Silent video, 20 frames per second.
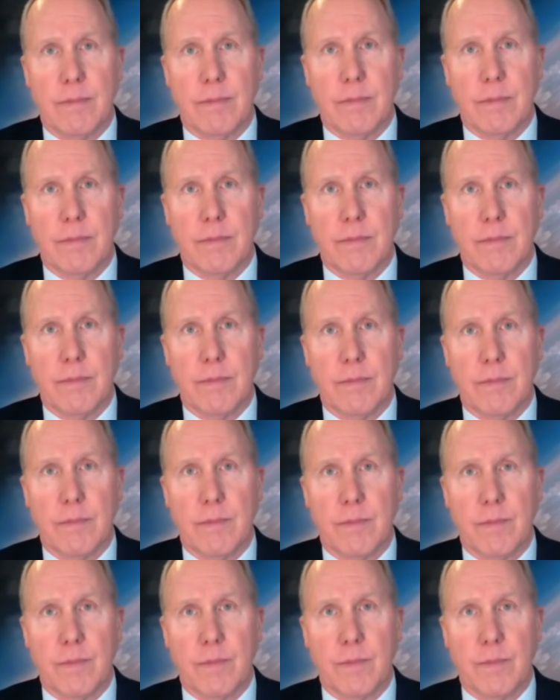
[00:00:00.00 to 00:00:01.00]
just to
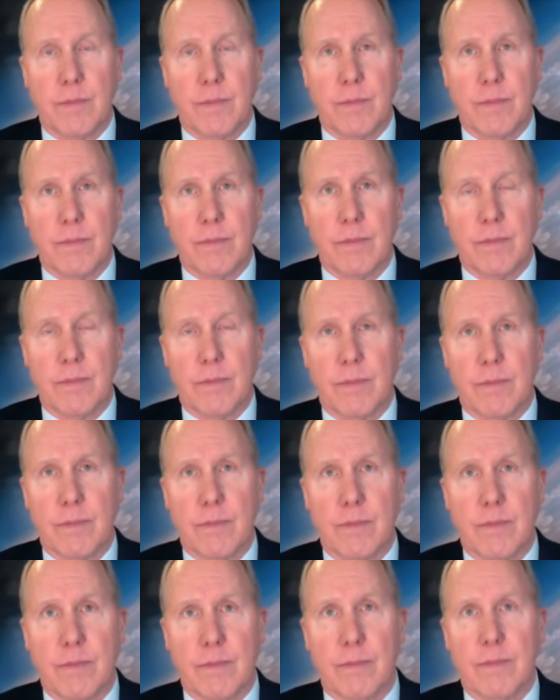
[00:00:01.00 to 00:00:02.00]
follow up on that,
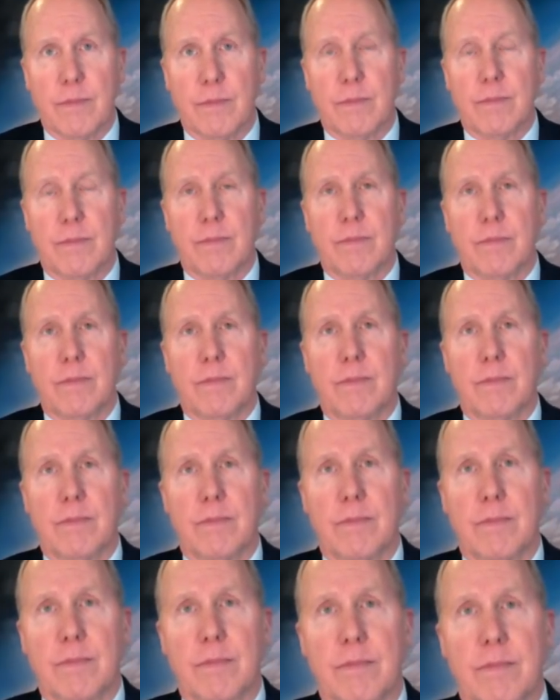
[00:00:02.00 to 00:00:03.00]
don't you need
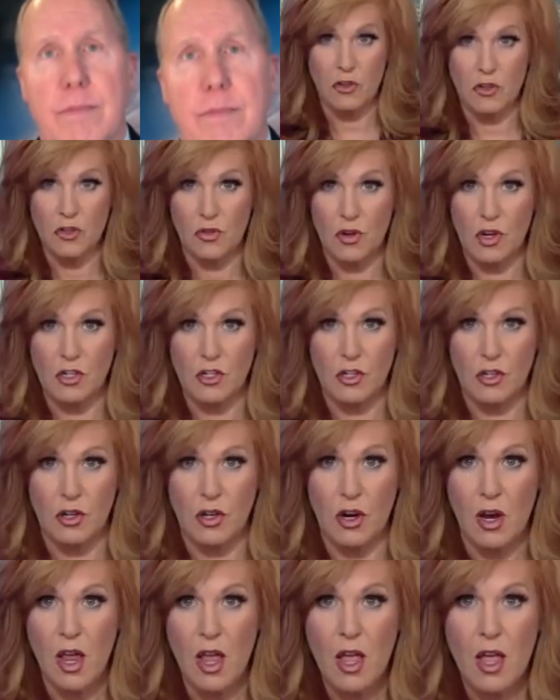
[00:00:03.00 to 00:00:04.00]
on-the-ground
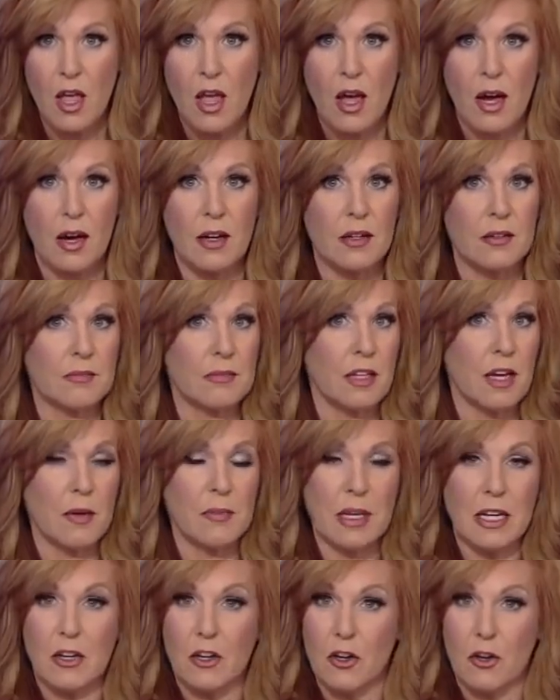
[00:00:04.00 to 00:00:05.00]
infrastructure? I
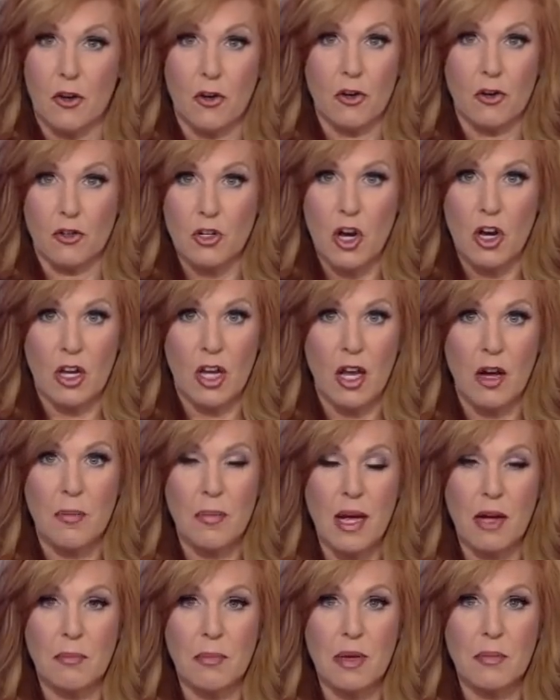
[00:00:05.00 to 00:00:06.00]
mean, you know, you're talking
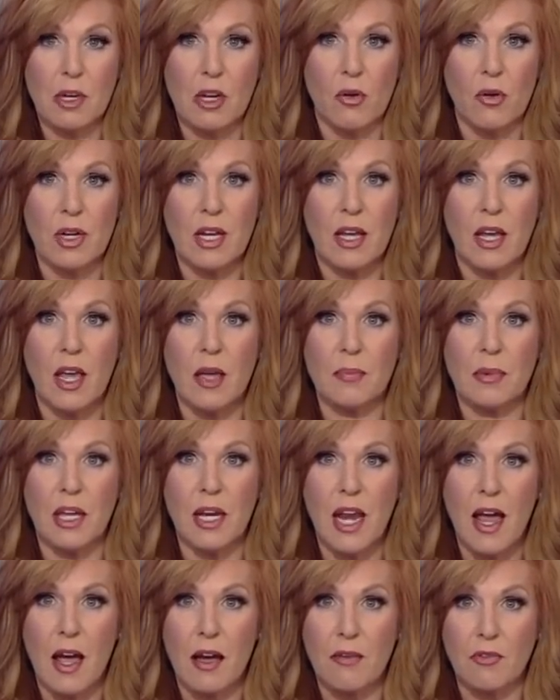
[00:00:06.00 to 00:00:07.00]
about maybe going to Cape
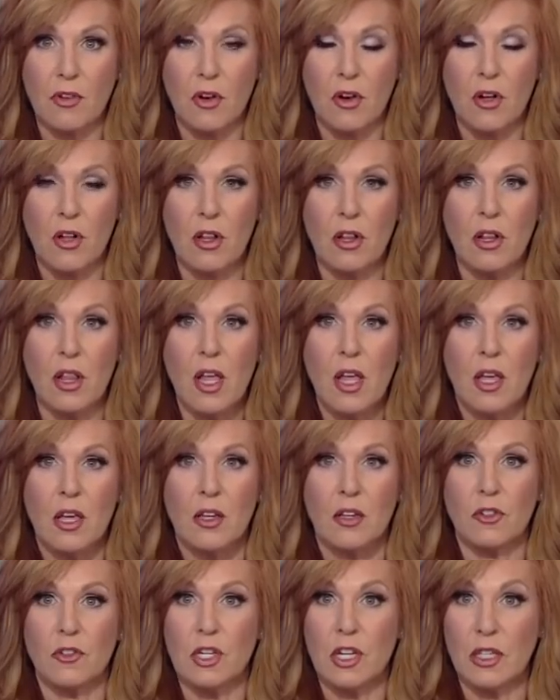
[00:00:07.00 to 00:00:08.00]
Canaveral,
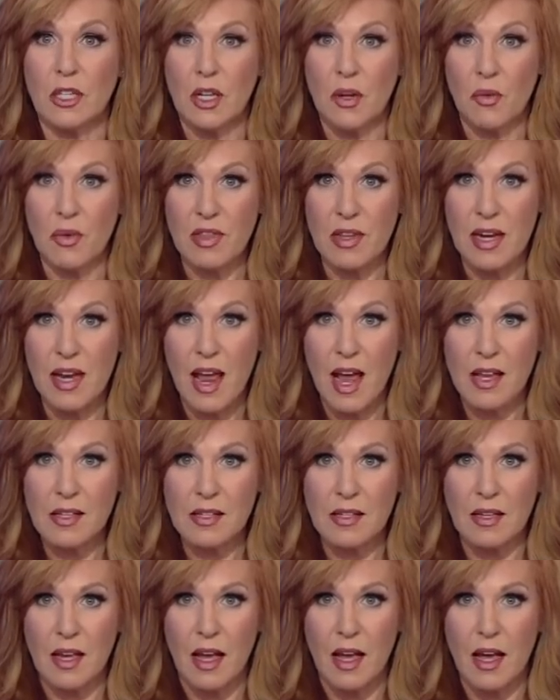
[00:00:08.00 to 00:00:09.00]
you're dealing with
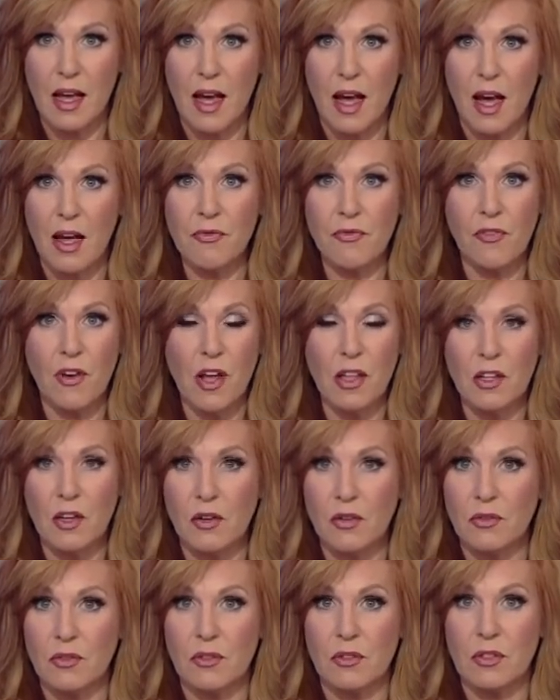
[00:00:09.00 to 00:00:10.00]
NASA. I've
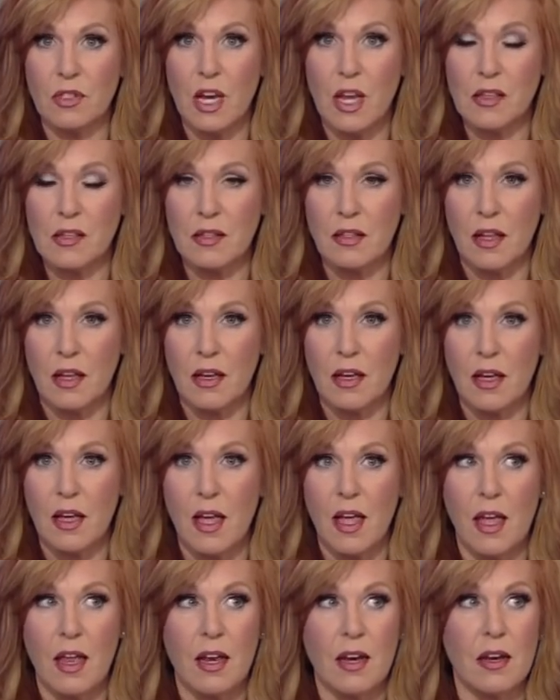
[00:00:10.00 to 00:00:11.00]
followed Tesla
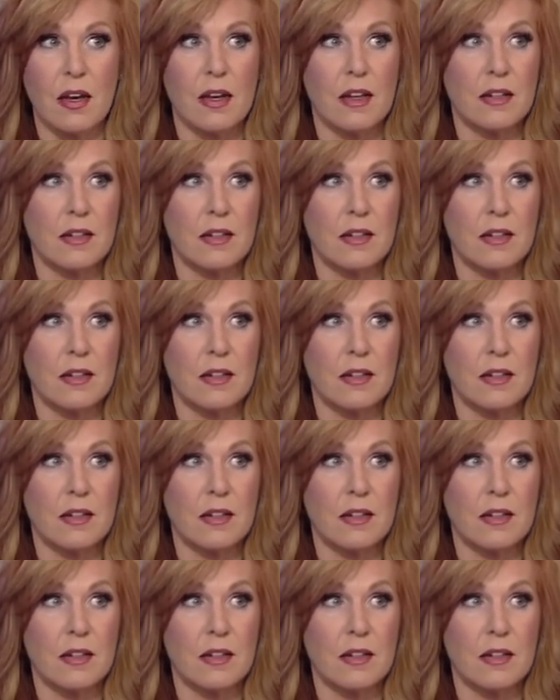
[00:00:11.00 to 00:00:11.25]
and